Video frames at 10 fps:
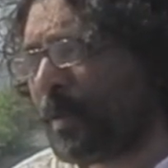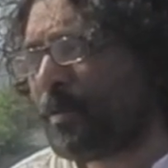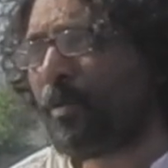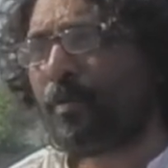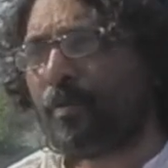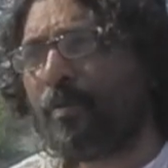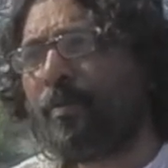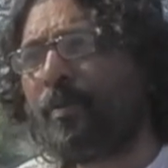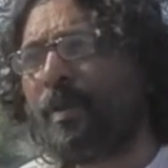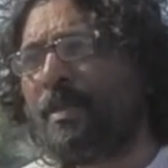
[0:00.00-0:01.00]
So,
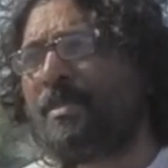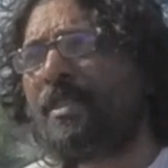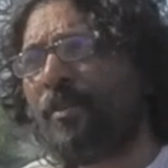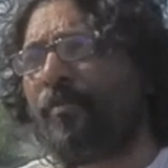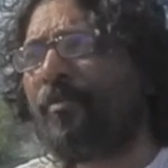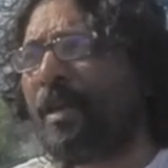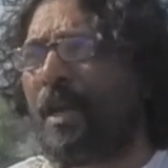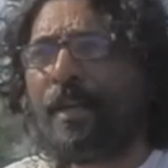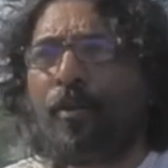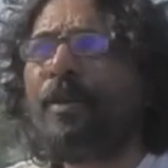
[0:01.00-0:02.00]
instead of
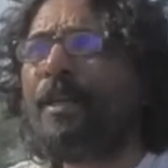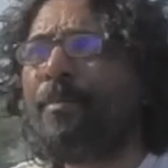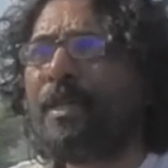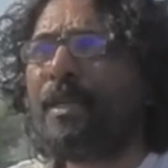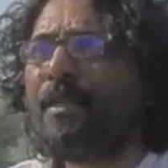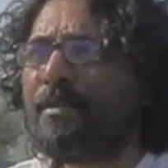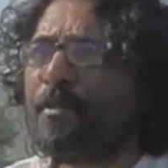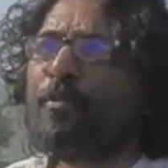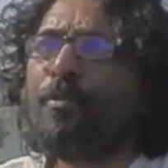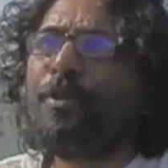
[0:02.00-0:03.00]
relying on anybody
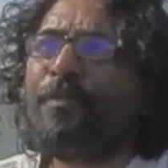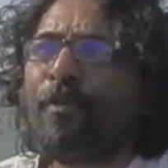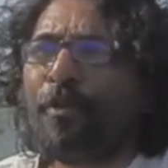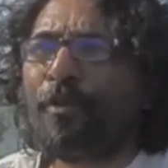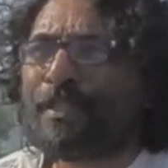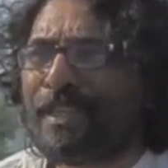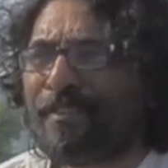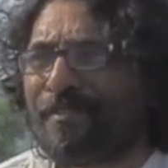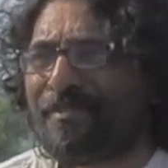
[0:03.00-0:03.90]
else, you do it for yourself.